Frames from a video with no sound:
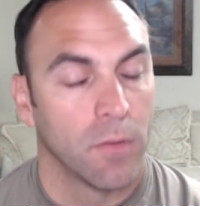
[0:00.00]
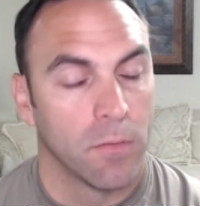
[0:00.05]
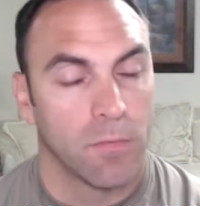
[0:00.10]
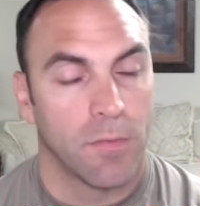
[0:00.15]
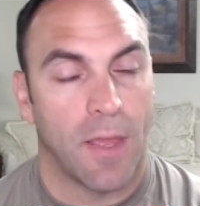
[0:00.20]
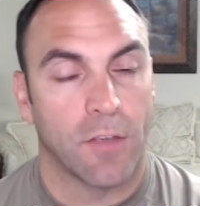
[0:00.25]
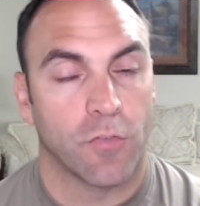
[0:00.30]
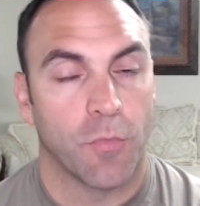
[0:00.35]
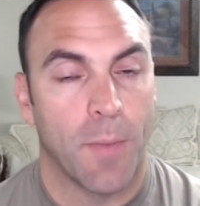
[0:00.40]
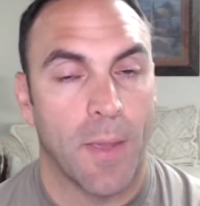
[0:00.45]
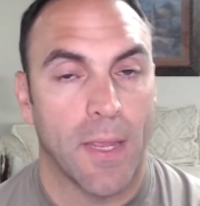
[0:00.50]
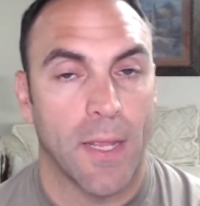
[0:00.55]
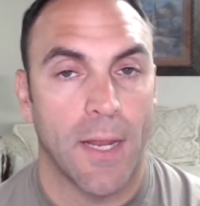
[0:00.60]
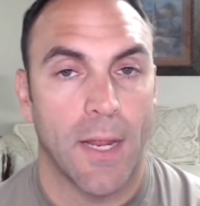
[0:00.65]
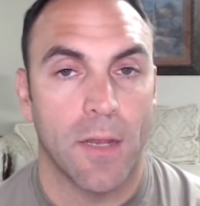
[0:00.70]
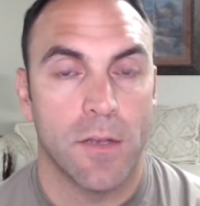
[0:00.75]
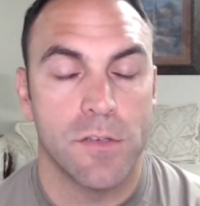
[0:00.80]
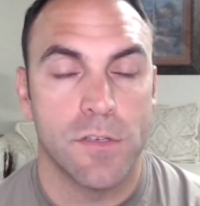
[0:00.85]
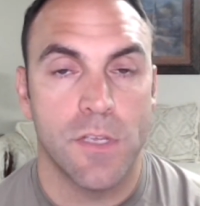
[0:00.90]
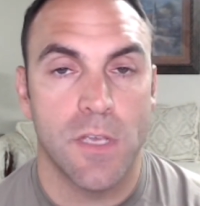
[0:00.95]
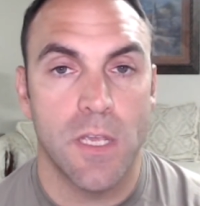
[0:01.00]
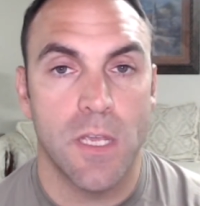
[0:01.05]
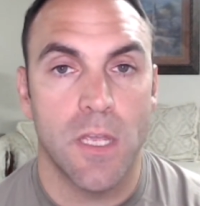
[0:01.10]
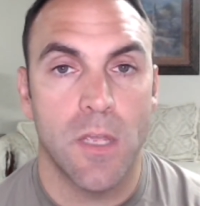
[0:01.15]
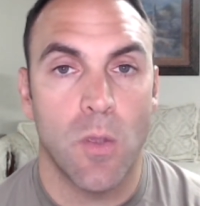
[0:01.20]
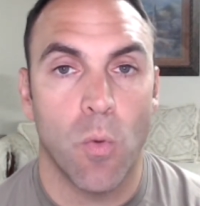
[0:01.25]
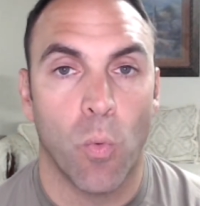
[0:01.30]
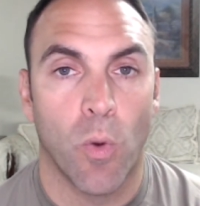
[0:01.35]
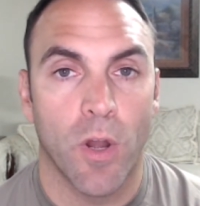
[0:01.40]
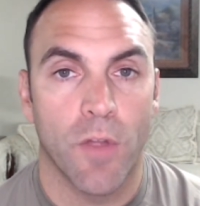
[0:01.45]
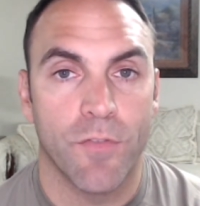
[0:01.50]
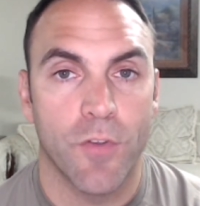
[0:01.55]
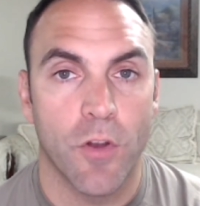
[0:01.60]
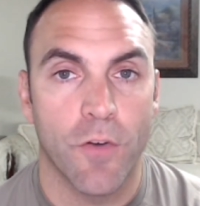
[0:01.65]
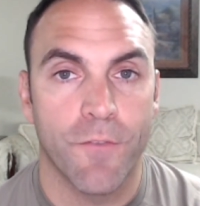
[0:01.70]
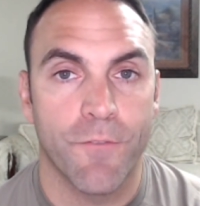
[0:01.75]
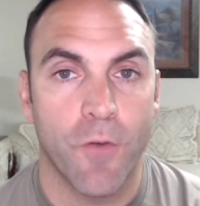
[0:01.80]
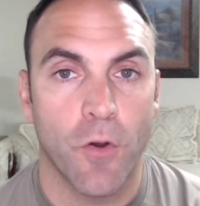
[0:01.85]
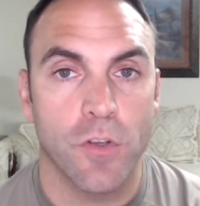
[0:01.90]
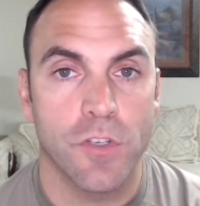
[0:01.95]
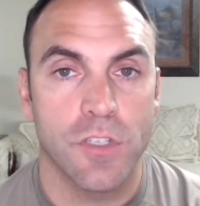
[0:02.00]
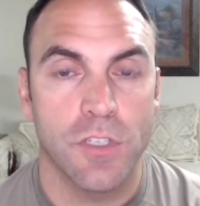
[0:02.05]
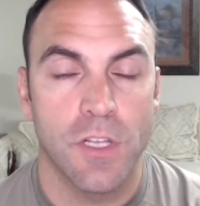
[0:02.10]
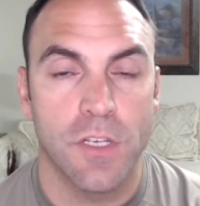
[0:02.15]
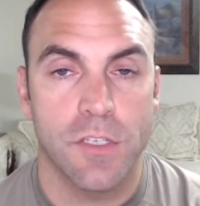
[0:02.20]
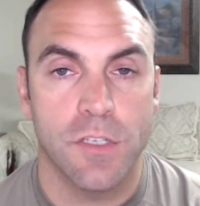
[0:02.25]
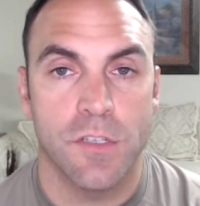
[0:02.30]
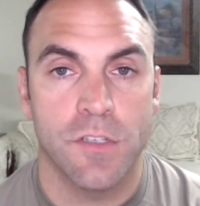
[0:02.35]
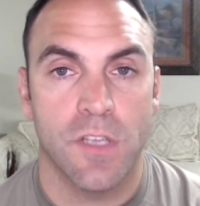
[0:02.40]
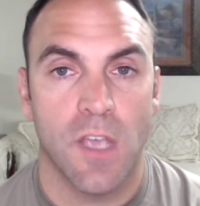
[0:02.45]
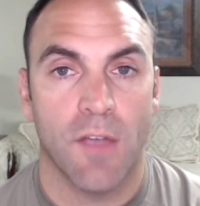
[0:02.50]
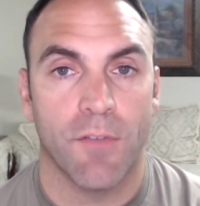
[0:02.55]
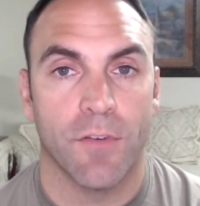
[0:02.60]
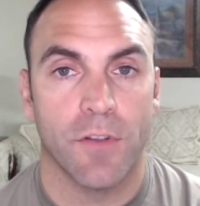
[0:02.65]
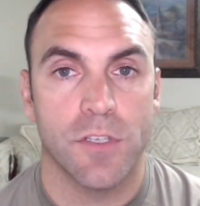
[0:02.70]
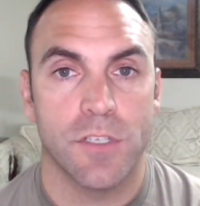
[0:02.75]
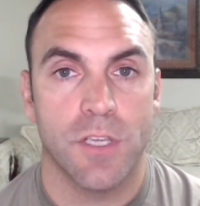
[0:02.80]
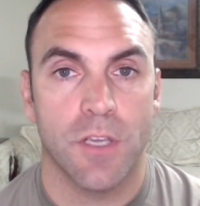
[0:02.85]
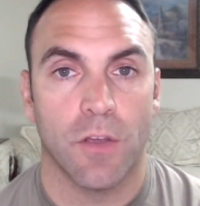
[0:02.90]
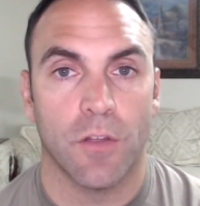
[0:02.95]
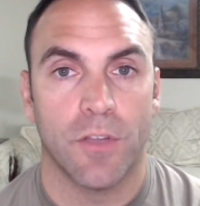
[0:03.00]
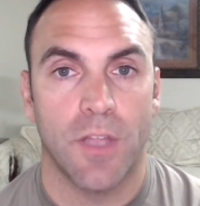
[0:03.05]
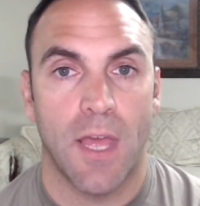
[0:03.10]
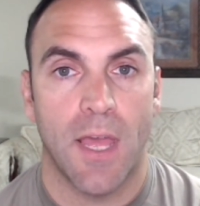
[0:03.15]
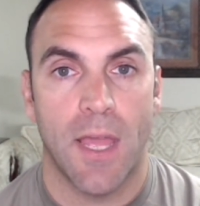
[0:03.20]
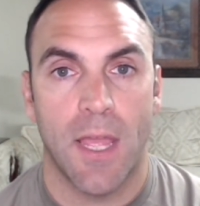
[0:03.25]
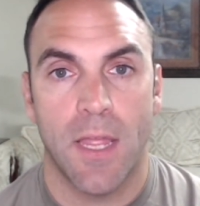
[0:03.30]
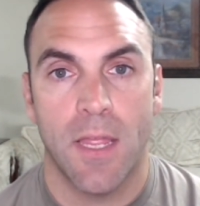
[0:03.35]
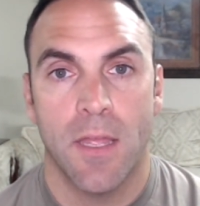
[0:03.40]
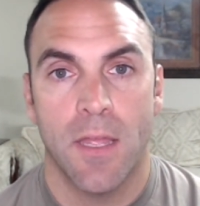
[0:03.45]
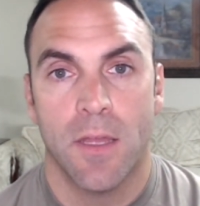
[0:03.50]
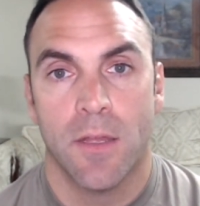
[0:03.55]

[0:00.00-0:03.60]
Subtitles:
Thanks for making A to Z one of your first listens every single day.